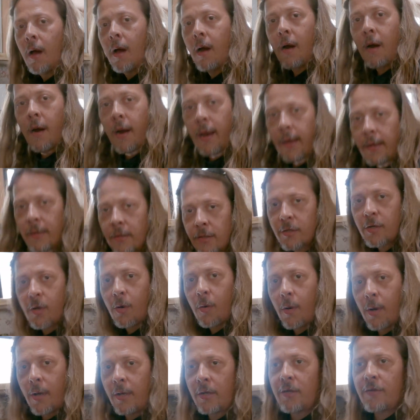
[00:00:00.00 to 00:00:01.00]
Alright,
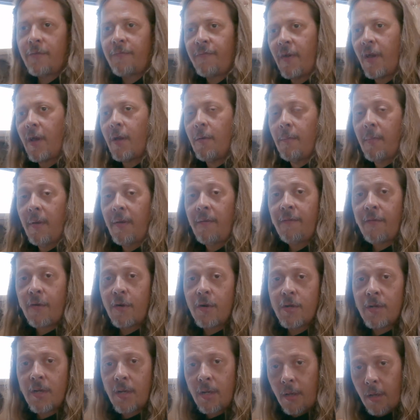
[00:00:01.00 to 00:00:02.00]
so I just found my
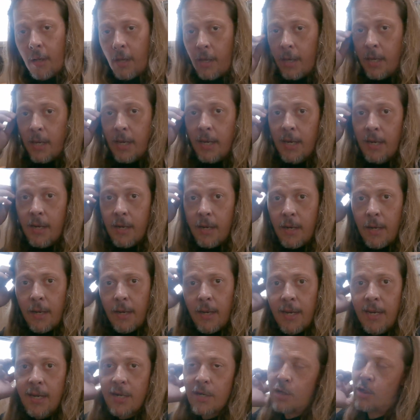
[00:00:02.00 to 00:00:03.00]
first little hidden
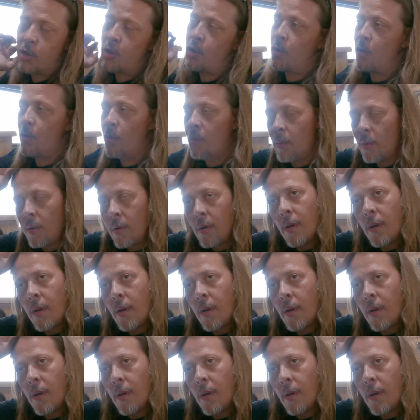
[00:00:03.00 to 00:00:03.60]
issue.